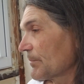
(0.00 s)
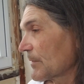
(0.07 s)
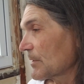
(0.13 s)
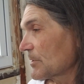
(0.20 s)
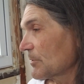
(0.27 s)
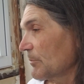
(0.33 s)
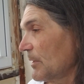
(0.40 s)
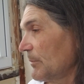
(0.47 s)

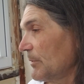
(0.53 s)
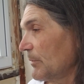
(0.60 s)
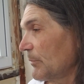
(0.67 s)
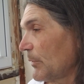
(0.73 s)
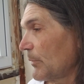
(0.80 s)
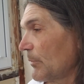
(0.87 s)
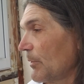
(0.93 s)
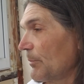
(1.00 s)
So maybe
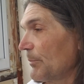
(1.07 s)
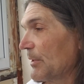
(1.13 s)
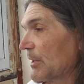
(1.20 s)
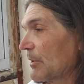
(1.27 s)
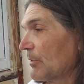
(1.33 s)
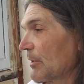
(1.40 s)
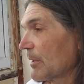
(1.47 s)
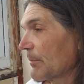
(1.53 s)
we won't be
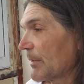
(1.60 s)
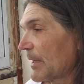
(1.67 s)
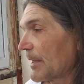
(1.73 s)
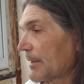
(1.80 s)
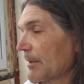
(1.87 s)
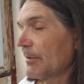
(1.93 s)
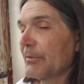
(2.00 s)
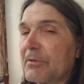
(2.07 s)
going
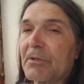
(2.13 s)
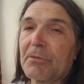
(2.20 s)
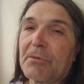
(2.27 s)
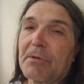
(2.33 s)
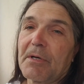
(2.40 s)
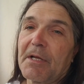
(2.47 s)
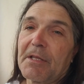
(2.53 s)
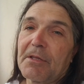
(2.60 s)
back out to
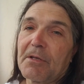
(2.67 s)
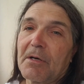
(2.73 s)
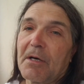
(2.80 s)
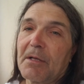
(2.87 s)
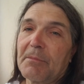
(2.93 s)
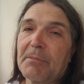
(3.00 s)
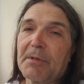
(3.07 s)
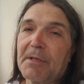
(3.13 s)
where I
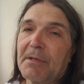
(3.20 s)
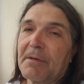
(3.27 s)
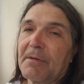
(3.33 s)
thought, but